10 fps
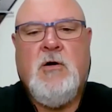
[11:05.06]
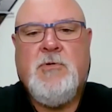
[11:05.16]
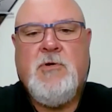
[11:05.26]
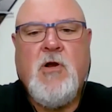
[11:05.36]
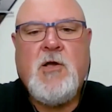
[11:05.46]

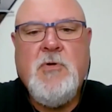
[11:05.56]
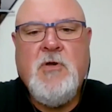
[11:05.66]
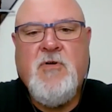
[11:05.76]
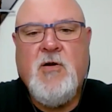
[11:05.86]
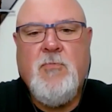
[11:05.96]
Correct me
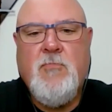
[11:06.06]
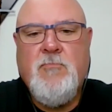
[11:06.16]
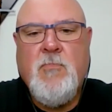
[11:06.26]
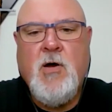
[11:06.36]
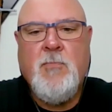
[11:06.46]
if I'm
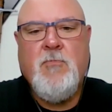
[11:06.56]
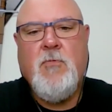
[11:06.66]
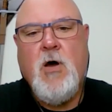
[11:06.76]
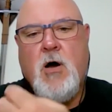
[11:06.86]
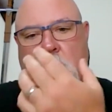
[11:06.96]

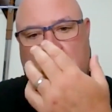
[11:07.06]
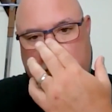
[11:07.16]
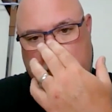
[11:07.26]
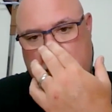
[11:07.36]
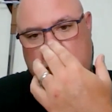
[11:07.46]
wrong,
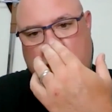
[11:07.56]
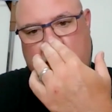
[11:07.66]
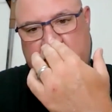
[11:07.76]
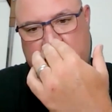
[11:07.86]
but I